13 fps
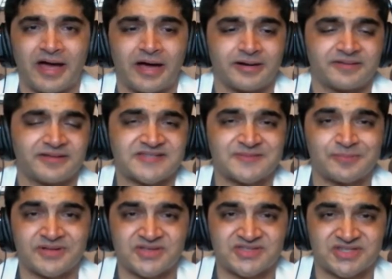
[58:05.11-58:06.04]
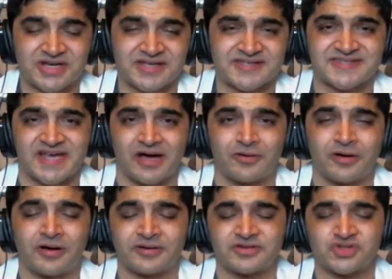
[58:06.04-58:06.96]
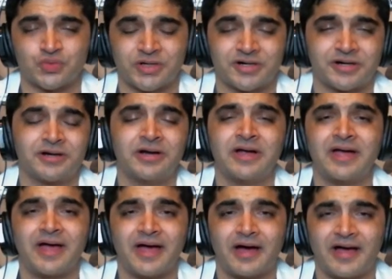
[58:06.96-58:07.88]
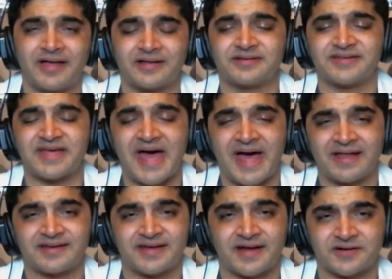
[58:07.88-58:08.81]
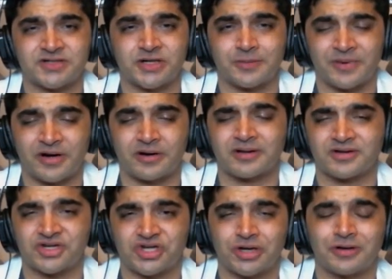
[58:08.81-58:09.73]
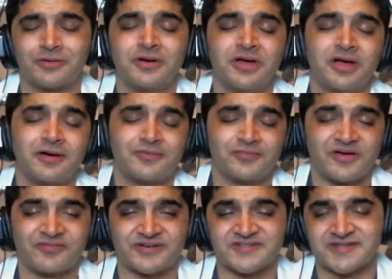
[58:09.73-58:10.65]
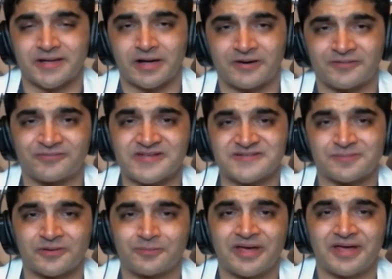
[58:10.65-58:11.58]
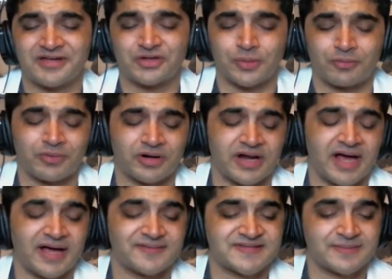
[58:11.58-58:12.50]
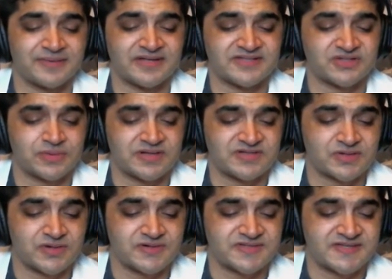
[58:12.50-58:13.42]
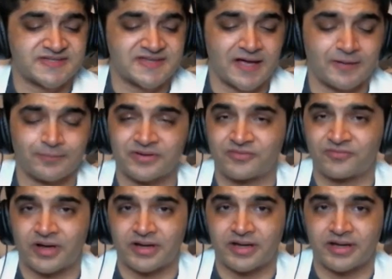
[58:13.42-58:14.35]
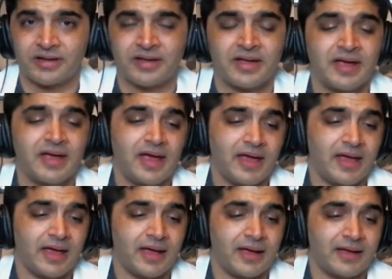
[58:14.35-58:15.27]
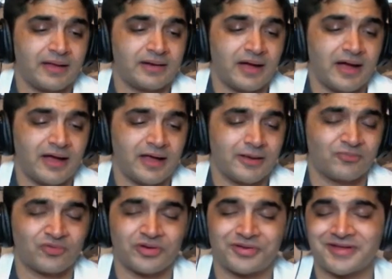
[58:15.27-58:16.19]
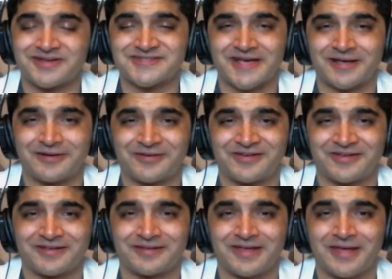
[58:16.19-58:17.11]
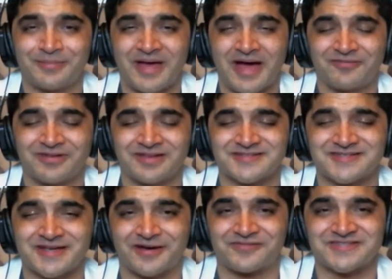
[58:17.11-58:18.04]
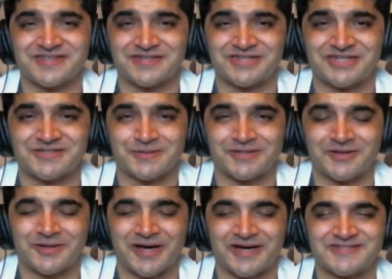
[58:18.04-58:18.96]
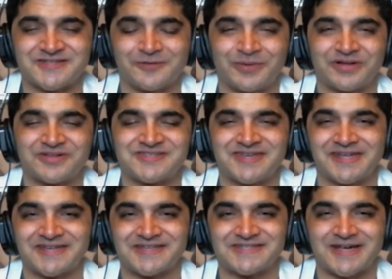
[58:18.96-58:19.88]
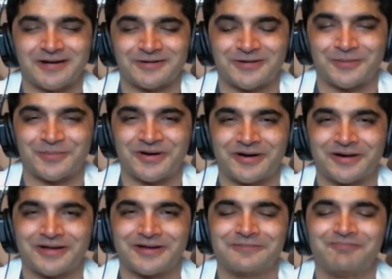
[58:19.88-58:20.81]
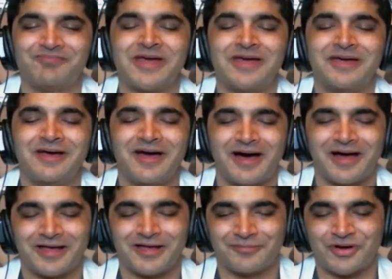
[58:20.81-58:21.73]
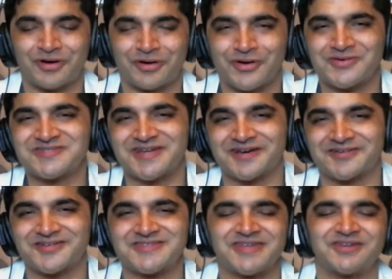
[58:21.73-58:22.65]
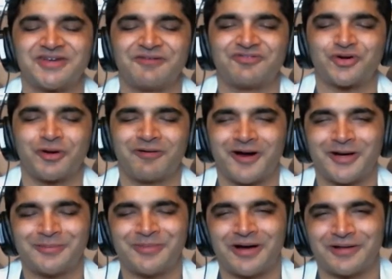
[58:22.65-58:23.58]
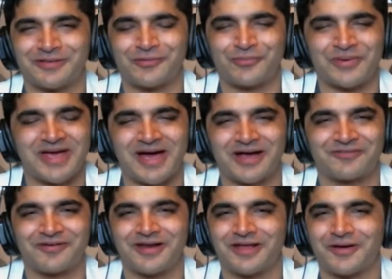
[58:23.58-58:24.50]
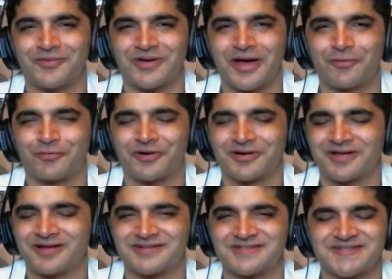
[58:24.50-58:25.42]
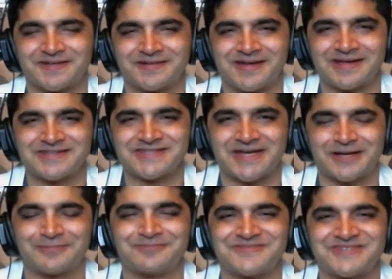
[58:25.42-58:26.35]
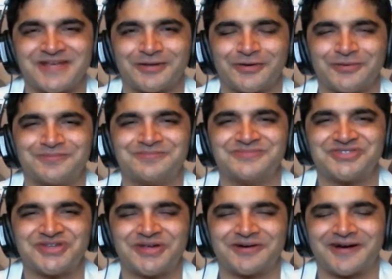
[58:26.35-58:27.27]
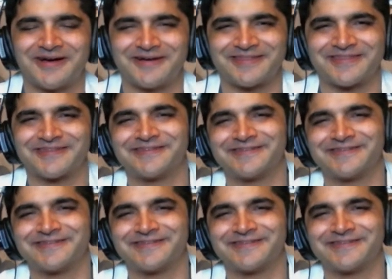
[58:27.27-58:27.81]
out of this. Please check us out on Twitter at Dr. America Show. We've also got our Facebook page where we're going to have some of these resources up and running. And I am really excited to keep having these conversations with you guys. You've been listening to Dr. America. I am your host, Dr. Sanjeev Sriram, on the We Act Radio Network. And until next time, salud to your health.